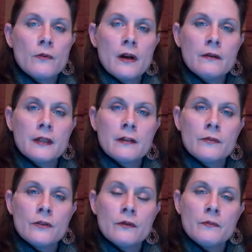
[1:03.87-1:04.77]
Well,
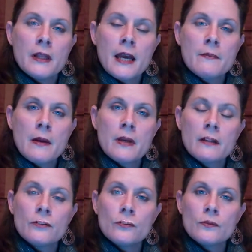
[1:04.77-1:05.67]
you would play maybe
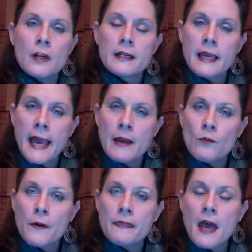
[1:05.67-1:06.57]
a
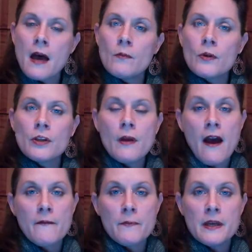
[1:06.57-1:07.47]
game with them where you
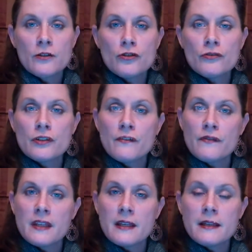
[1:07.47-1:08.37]
have pictures of
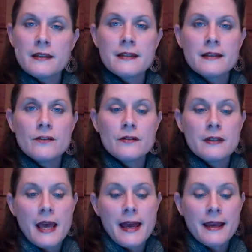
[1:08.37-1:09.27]
things, and you
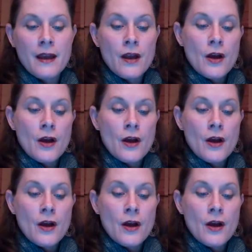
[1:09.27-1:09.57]
say,